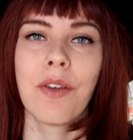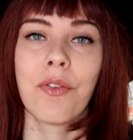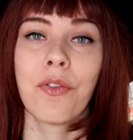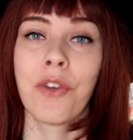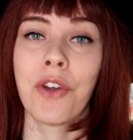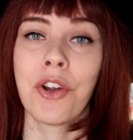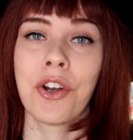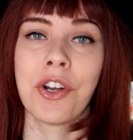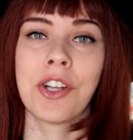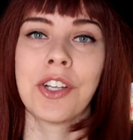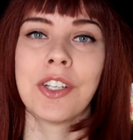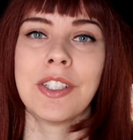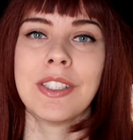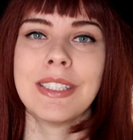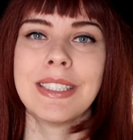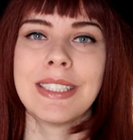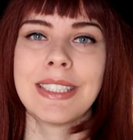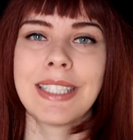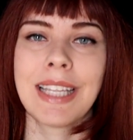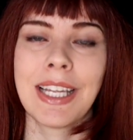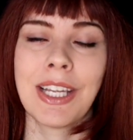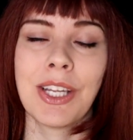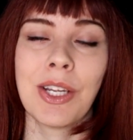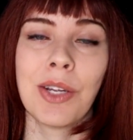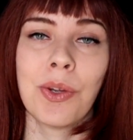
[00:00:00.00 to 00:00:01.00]

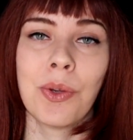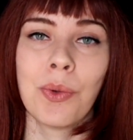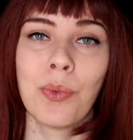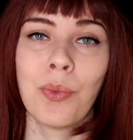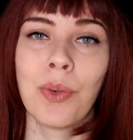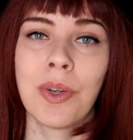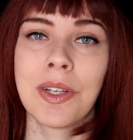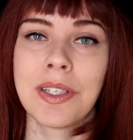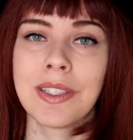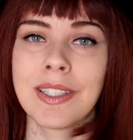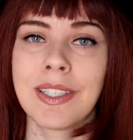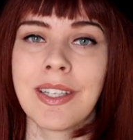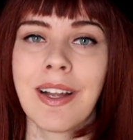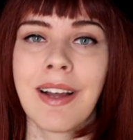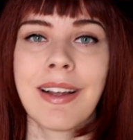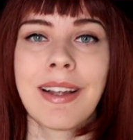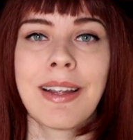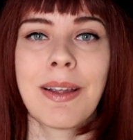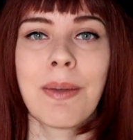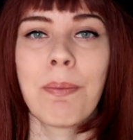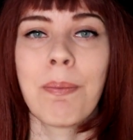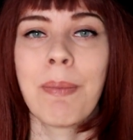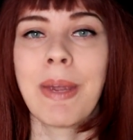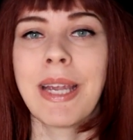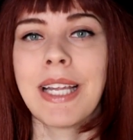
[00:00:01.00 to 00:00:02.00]
photos, you will start
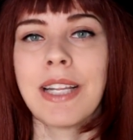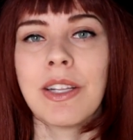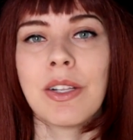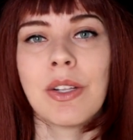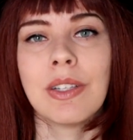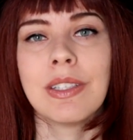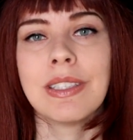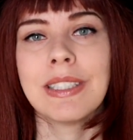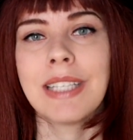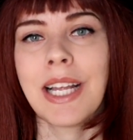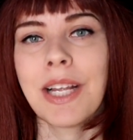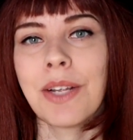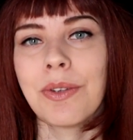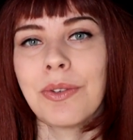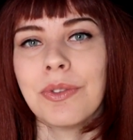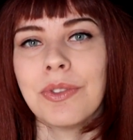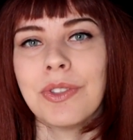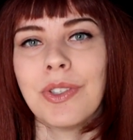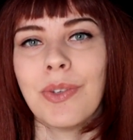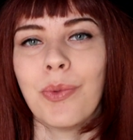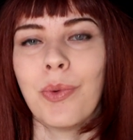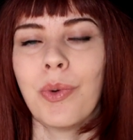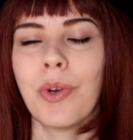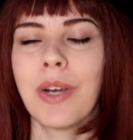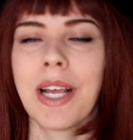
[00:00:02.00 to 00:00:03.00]
making those
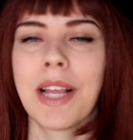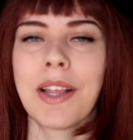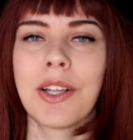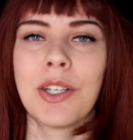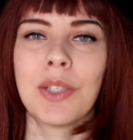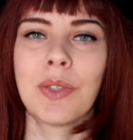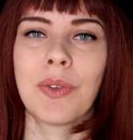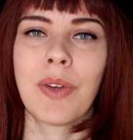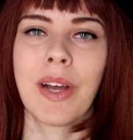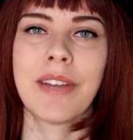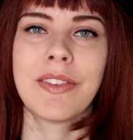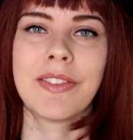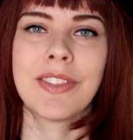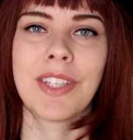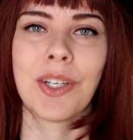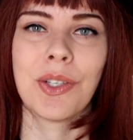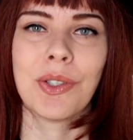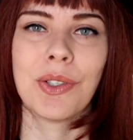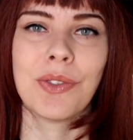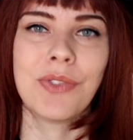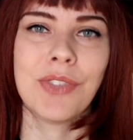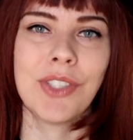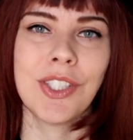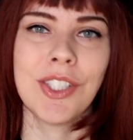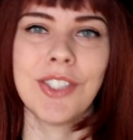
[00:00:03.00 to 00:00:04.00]
sales, you will get those 5-star
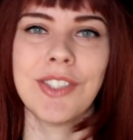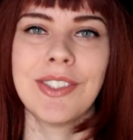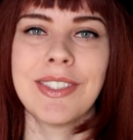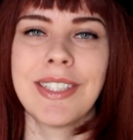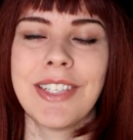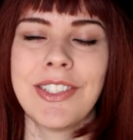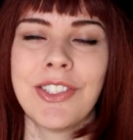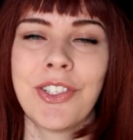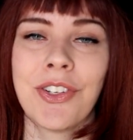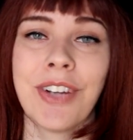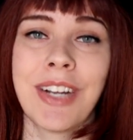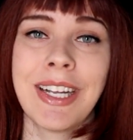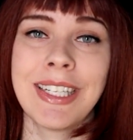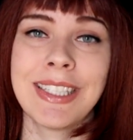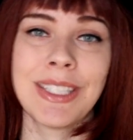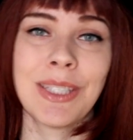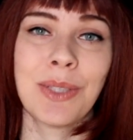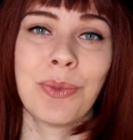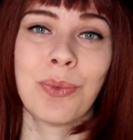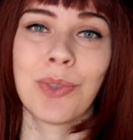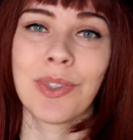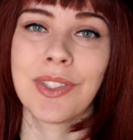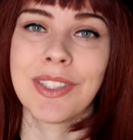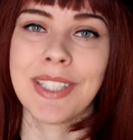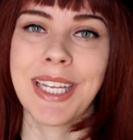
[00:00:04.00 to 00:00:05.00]
reviews, and your
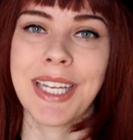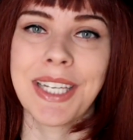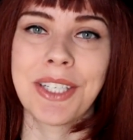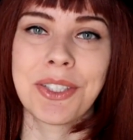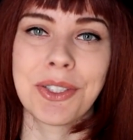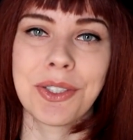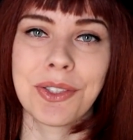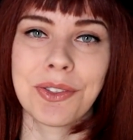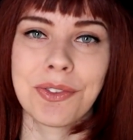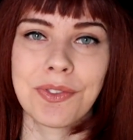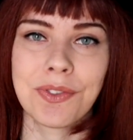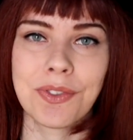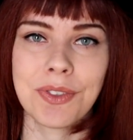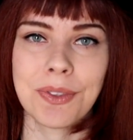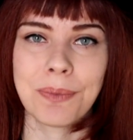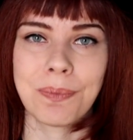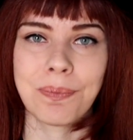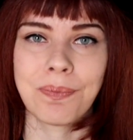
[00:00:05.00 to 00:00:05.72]
Etsy will take off.